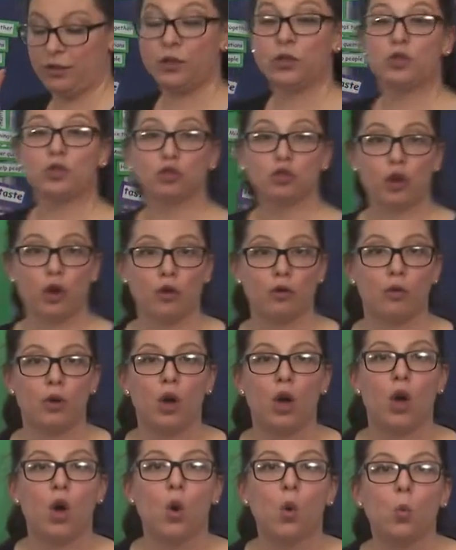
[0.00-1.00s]
So
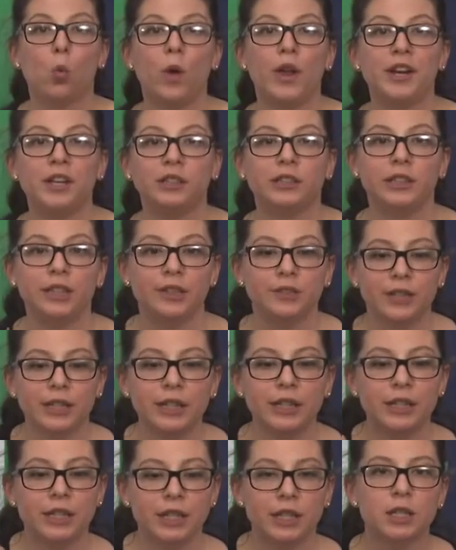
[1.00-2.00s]
when a
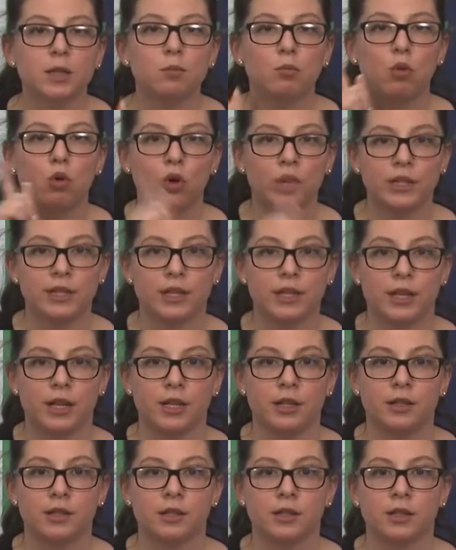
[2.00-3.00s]
living thing is
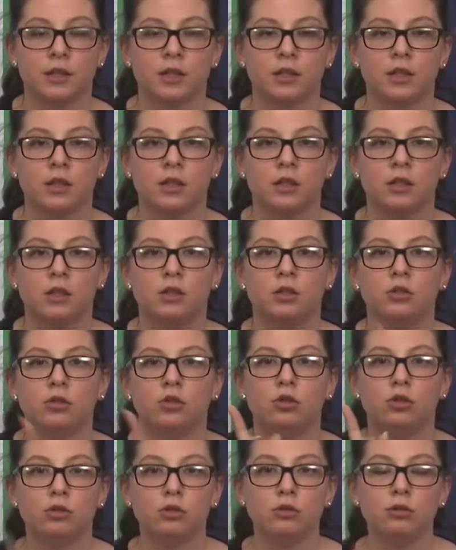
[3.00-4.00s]
poisonous,
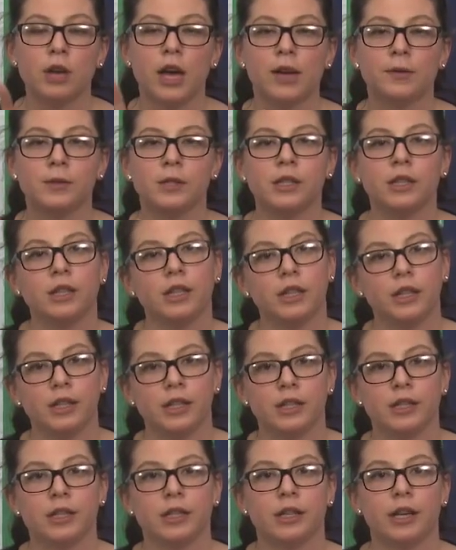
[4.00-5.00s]
you have to eat
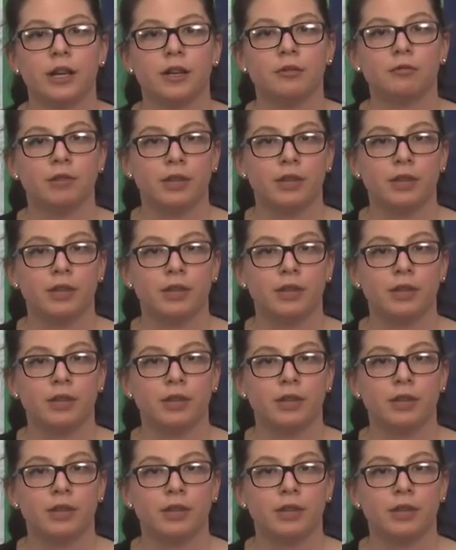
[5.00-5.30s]
it to get a